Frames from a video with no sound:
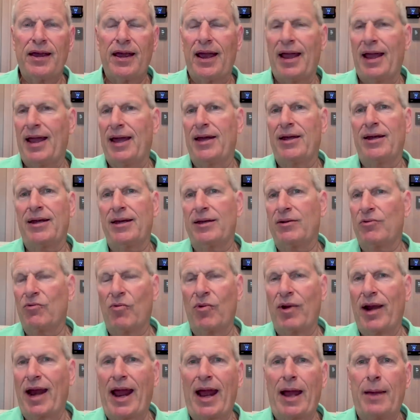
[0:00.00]
And
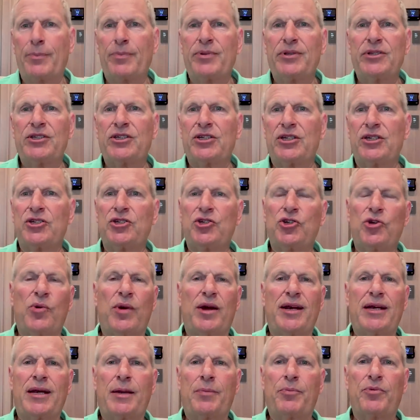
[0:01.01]
what happens is you
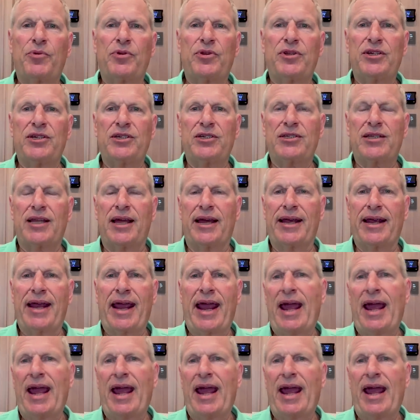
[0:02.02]
end up with these like